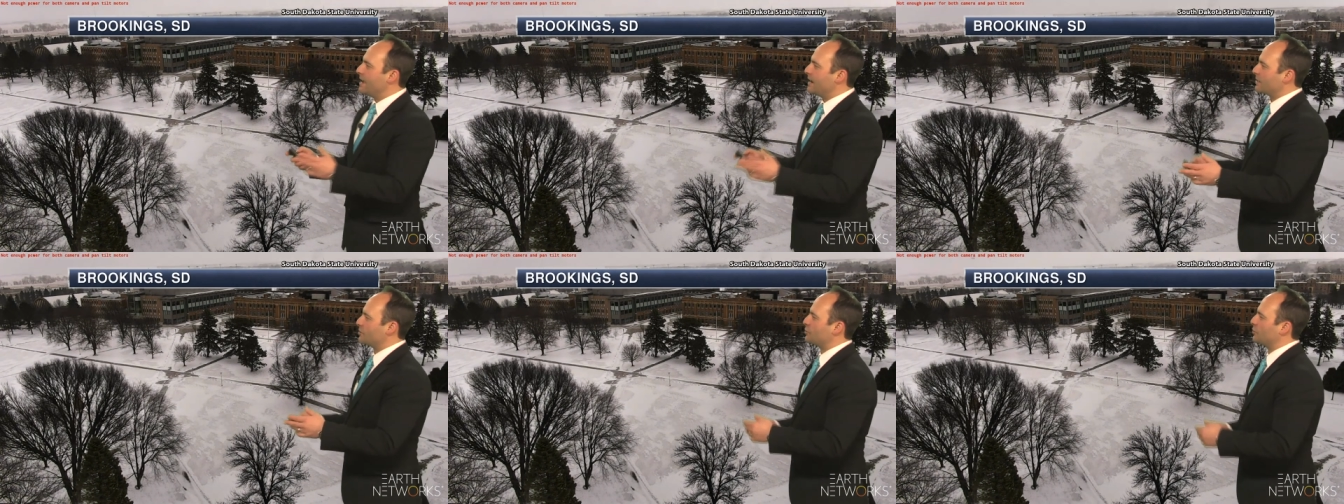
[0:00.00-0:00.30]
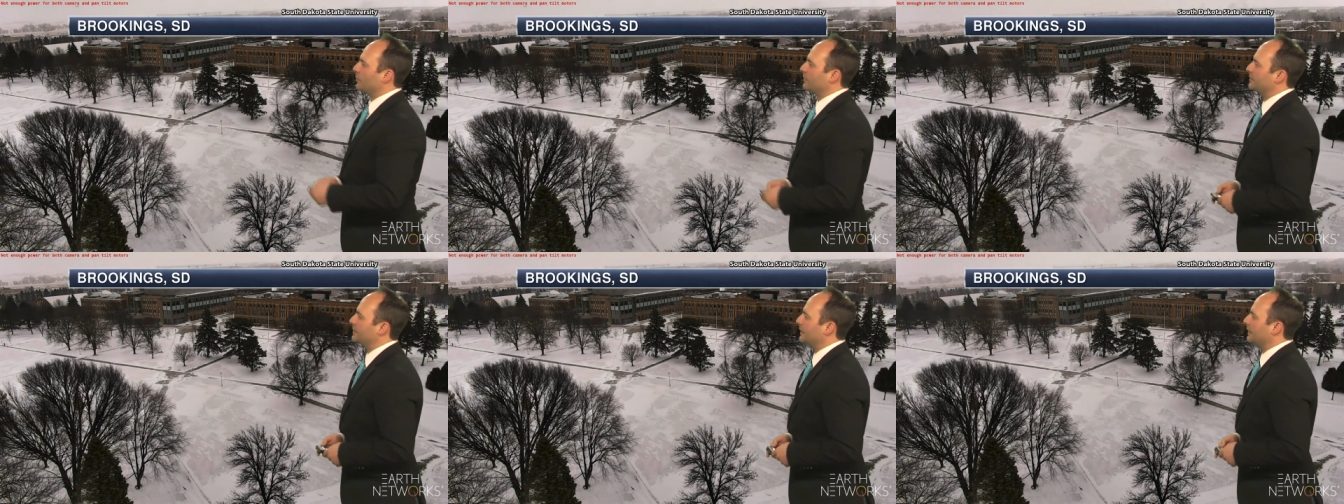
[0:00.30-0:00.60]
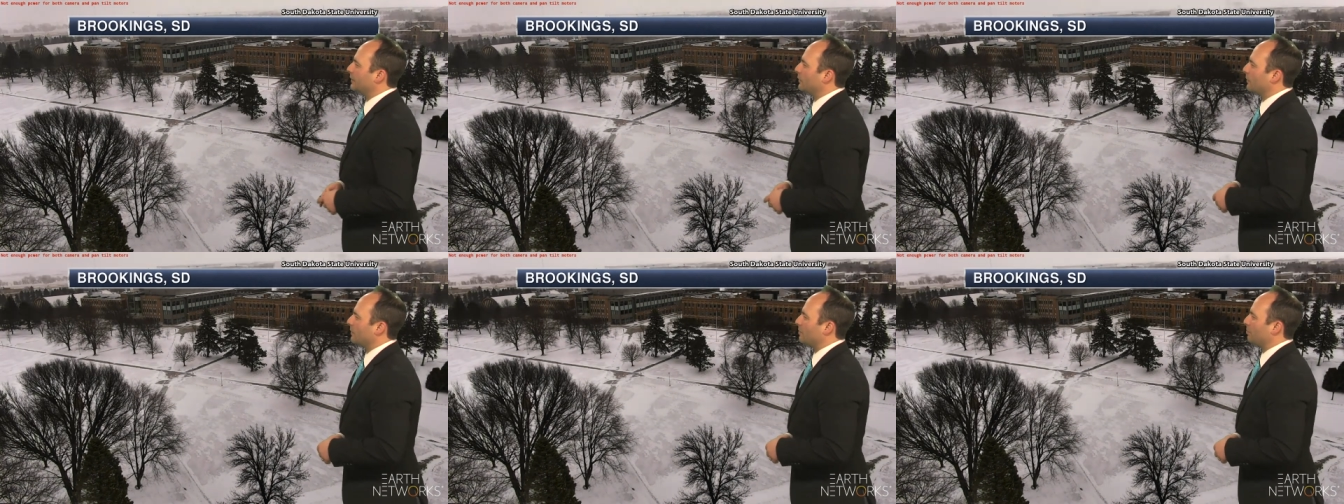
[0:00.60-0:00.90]
actually
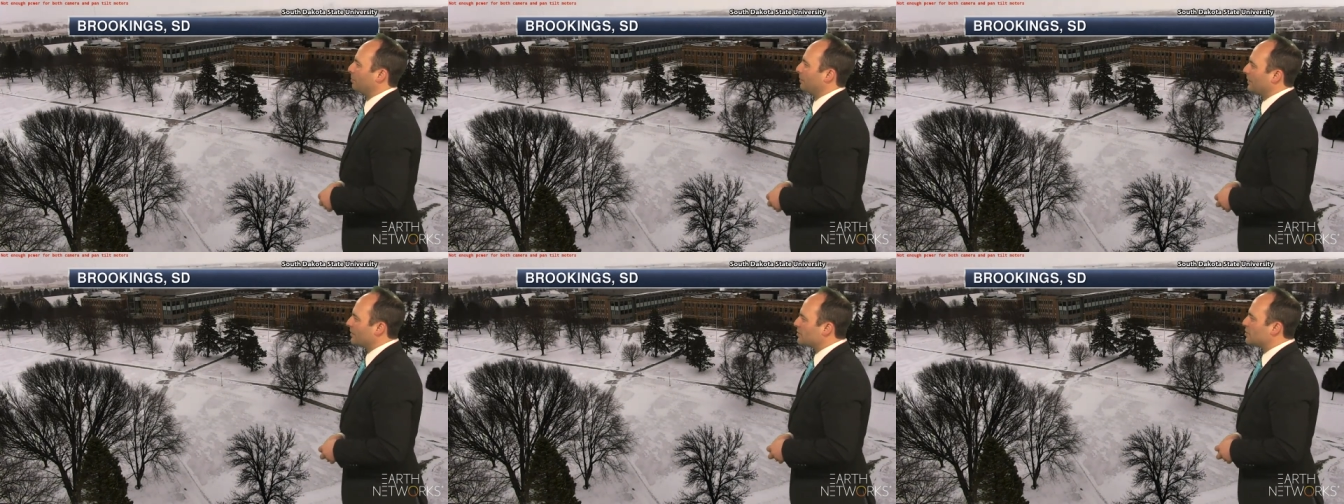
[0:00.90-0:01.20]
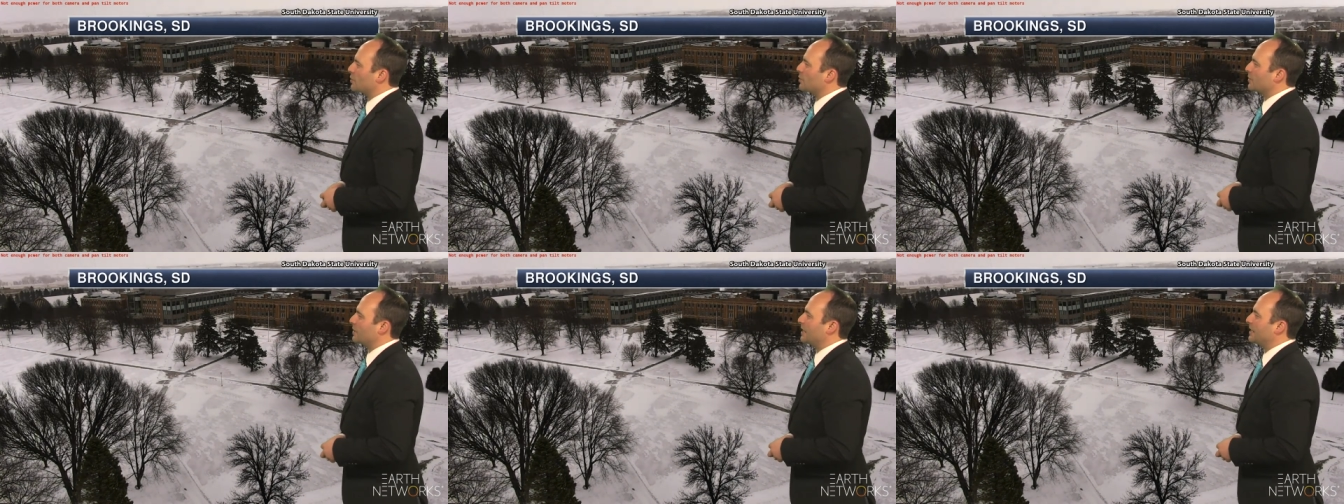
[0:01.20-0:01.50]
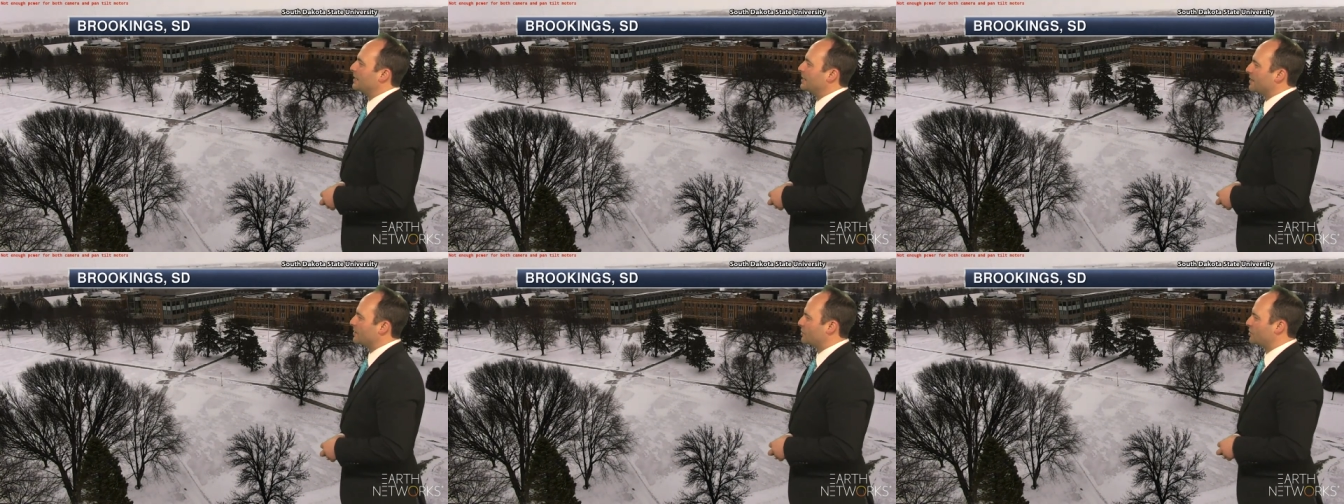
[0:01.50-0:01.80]
dealing with blizzard
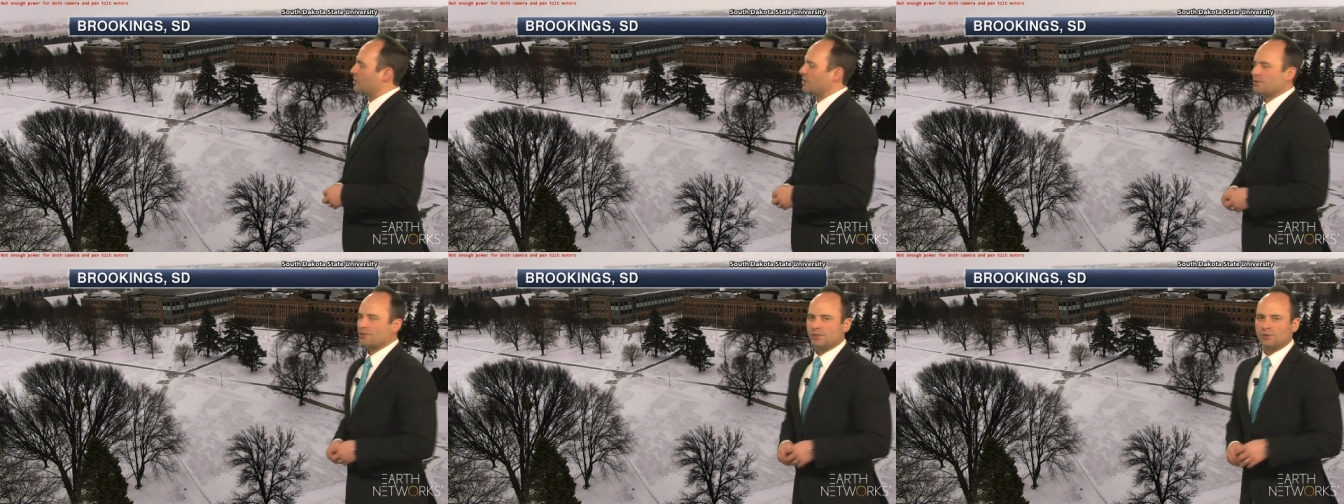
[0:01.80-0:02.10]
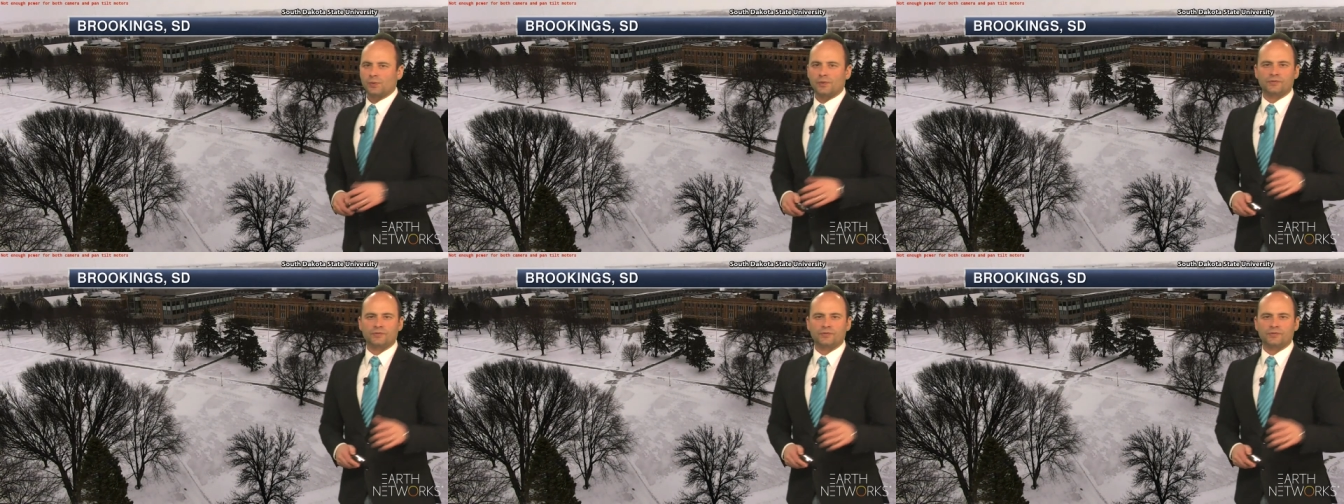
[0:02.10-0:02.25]
conditions